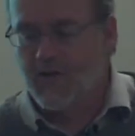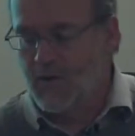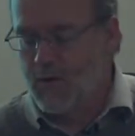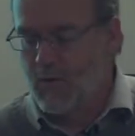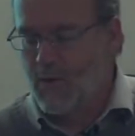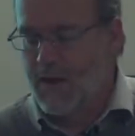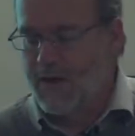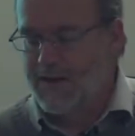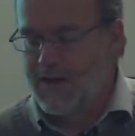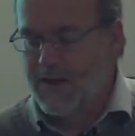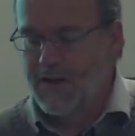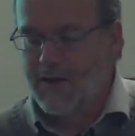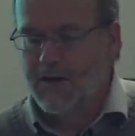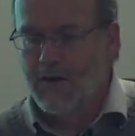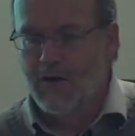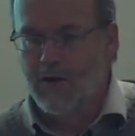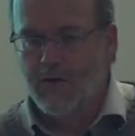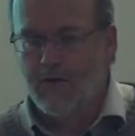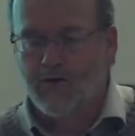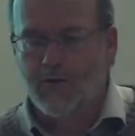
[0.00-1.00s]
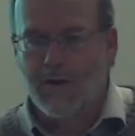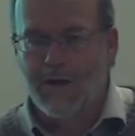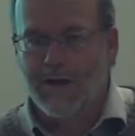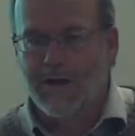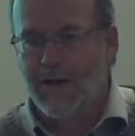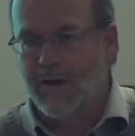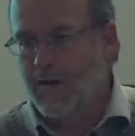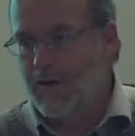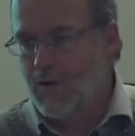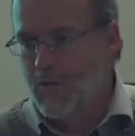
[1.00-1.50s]
if you want to take notes, write
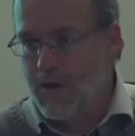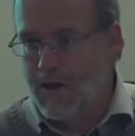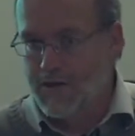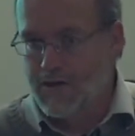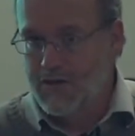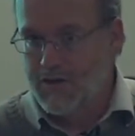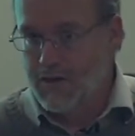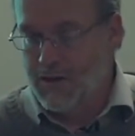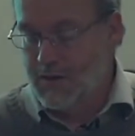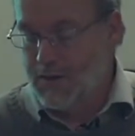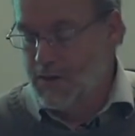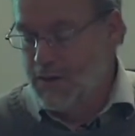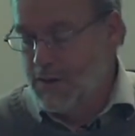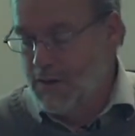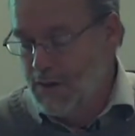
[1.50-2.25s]
down a question,